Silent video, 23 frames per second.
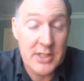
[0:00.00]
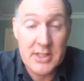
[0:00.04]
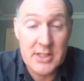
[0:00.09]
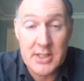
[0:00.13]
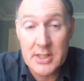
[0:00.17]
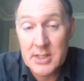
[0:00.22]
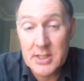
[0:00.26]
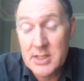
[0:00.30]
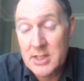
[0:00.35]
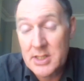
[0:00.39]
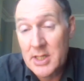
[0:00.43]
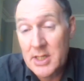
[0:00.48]

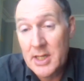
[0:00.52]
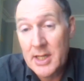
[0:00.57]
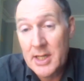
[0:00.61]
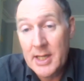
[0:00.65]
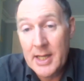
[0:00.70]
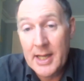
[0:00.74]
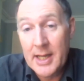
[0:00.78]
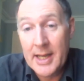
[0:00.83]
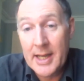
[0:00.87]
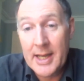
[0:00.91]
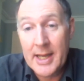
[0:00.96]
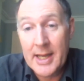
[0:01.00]
and
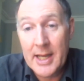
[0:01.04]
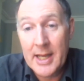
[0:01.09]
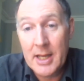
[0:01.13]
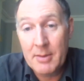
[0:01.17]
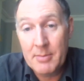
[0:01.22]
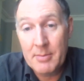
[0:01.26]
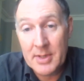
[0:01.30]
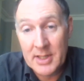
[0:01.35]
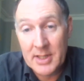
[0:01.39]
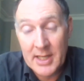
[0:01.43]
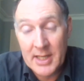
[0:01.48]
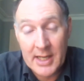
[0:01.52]
cannot
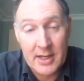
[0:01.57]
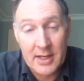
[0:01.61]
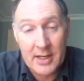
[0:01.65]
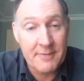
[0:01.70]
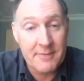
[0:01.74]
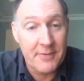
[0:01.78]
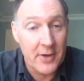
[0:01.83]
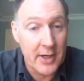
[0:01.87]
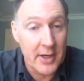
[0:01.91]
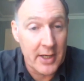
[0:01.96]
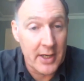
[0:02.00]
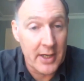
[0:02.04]
find the kind
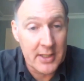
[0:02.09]
of